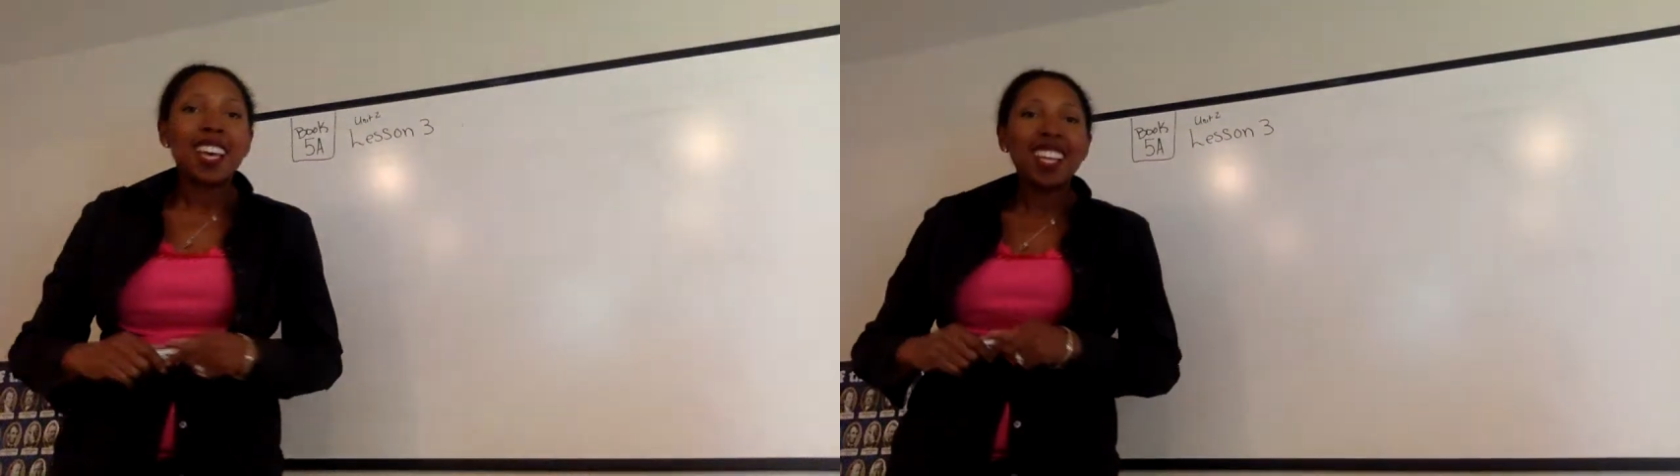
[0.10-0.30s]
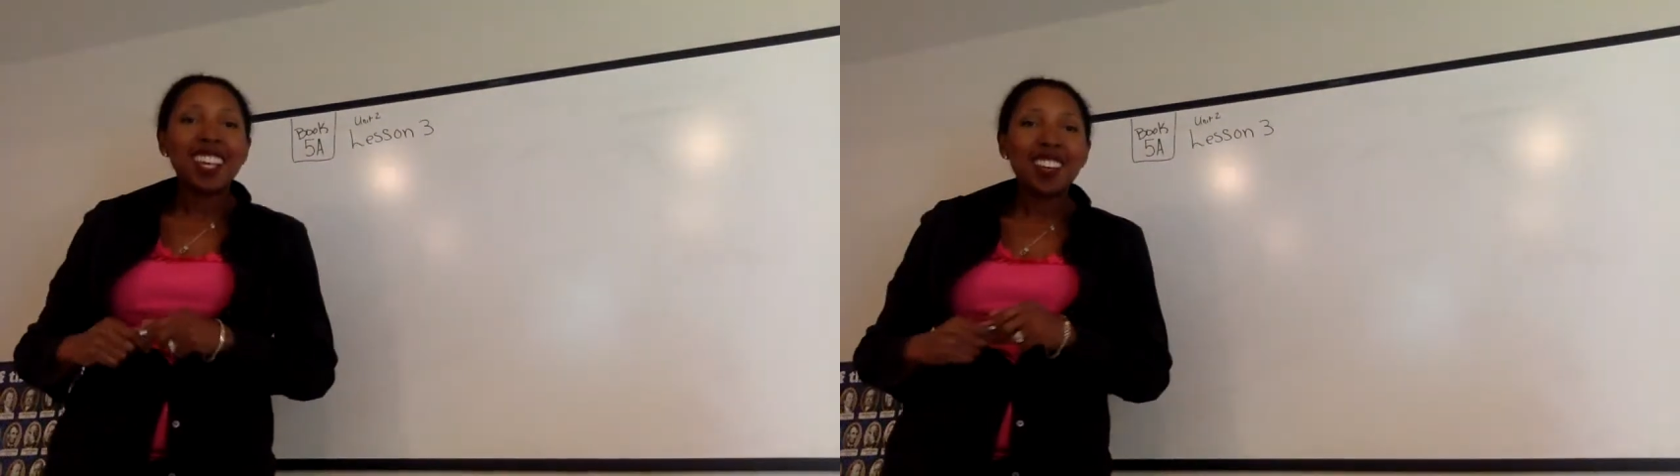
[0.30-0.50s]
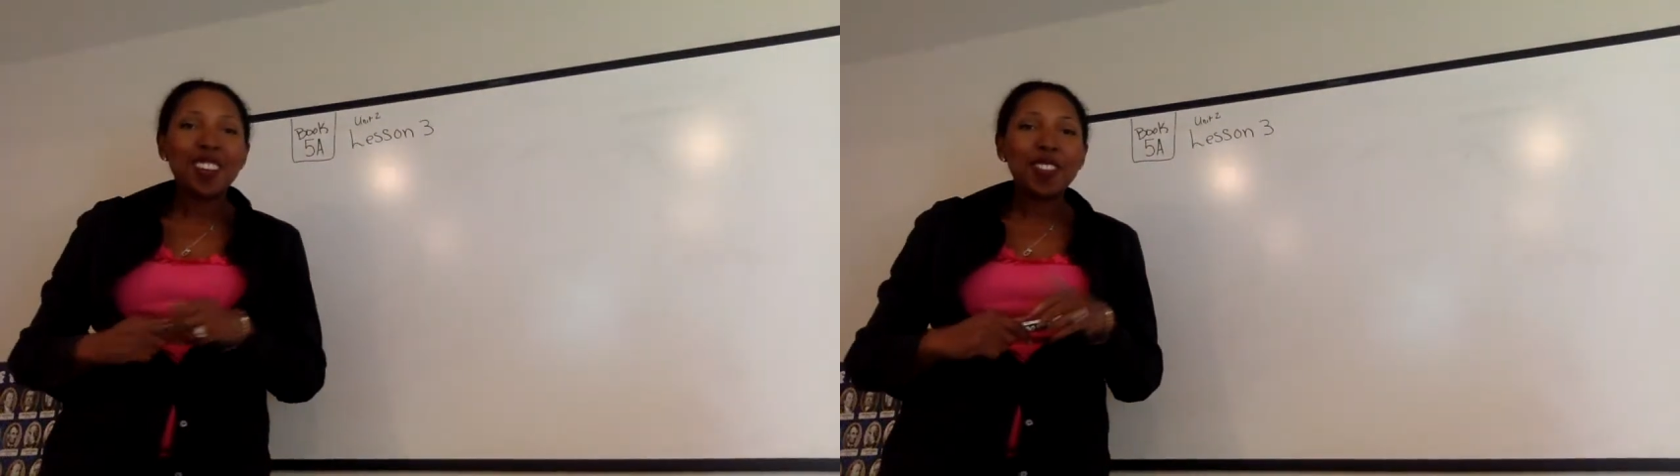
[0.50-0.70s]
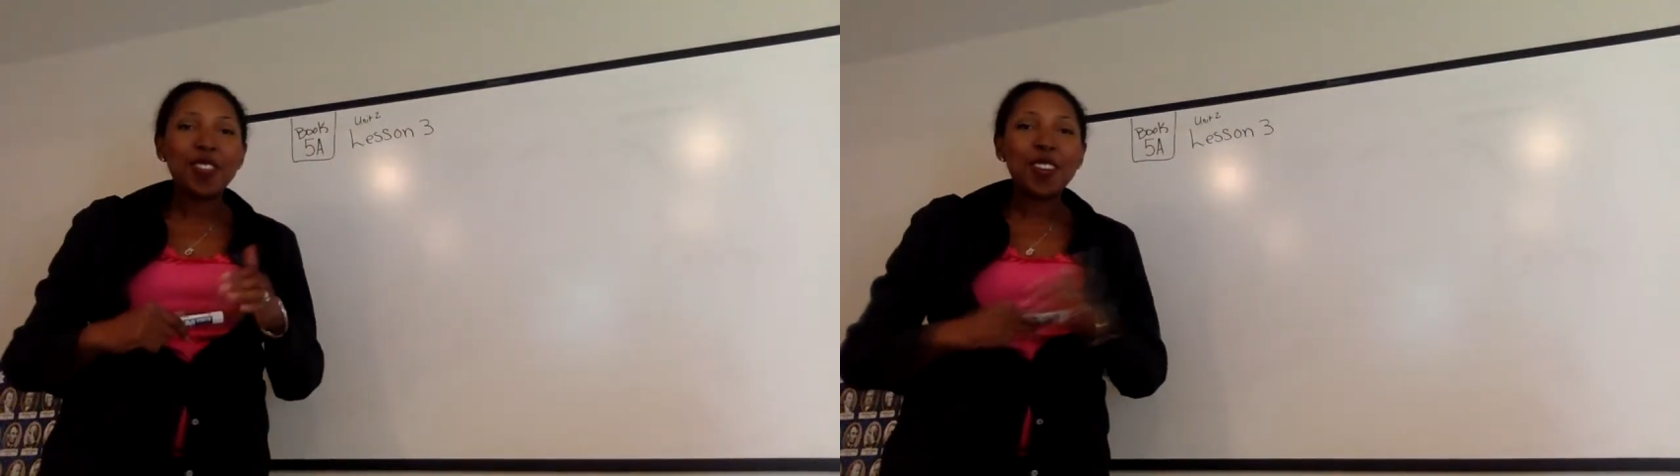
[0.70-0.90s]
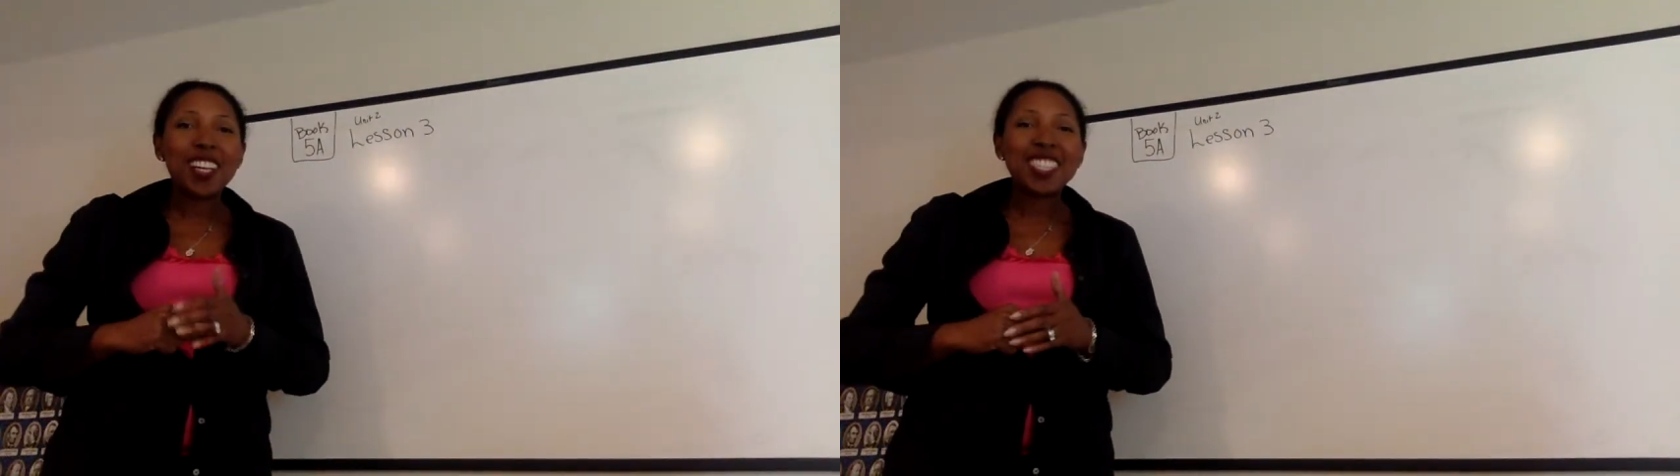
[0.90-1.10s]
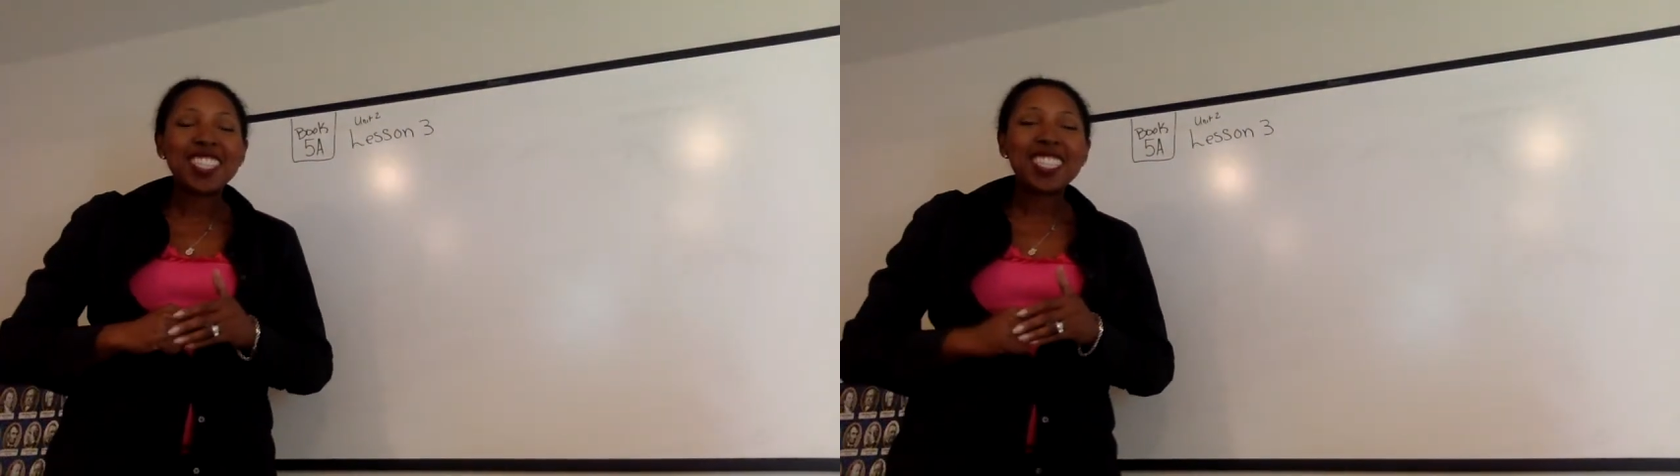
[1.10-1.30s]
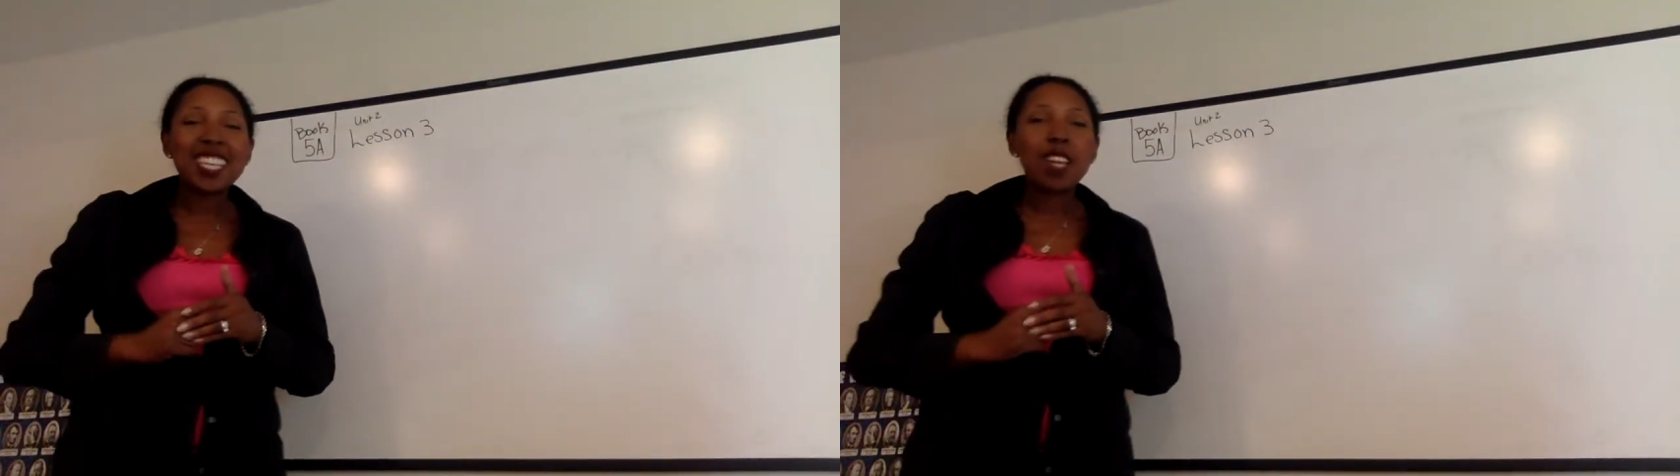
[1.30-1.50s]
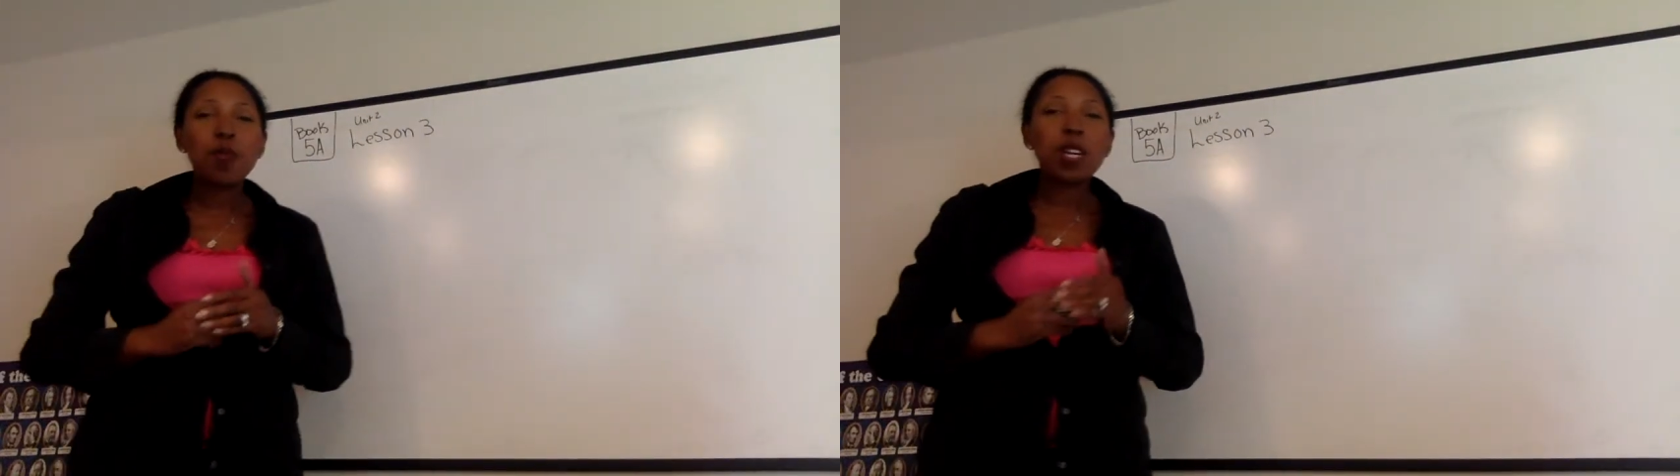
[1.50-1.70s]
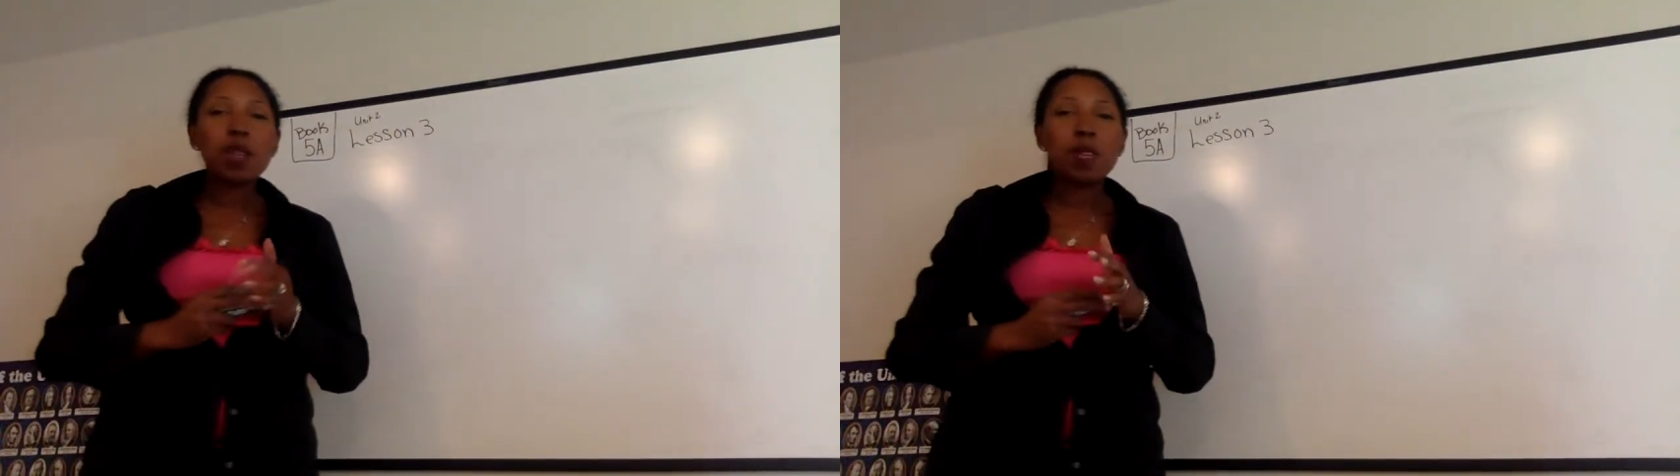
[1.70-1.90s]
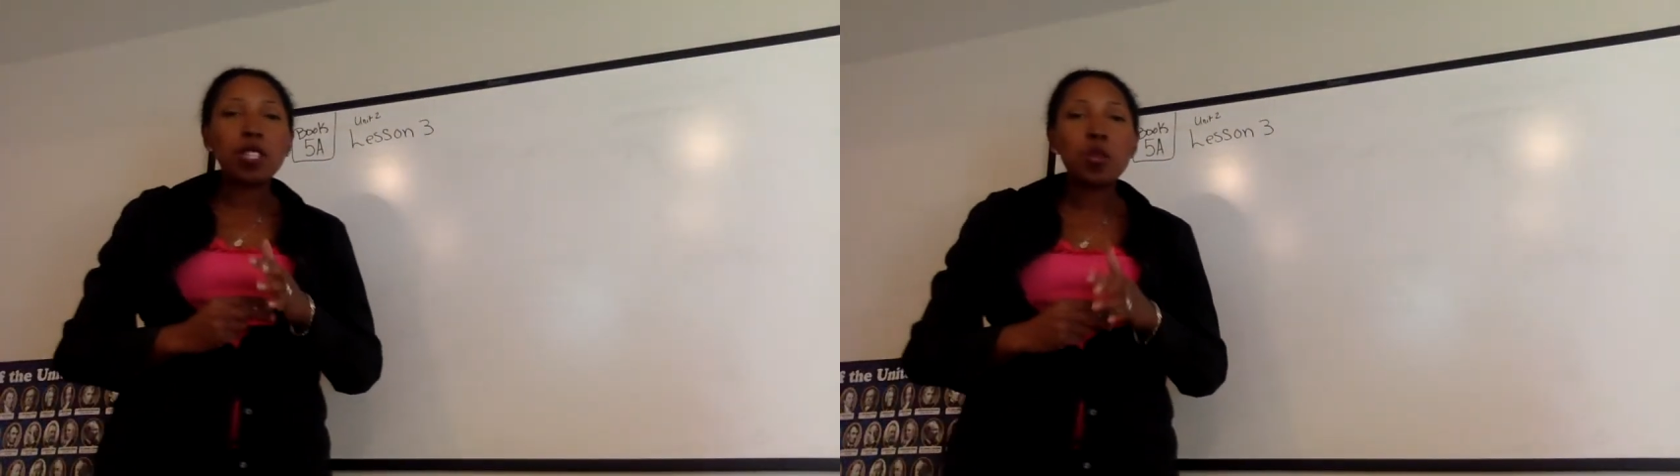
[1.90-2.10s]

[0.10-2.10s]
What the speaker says: Hello everyone. Today we're going to be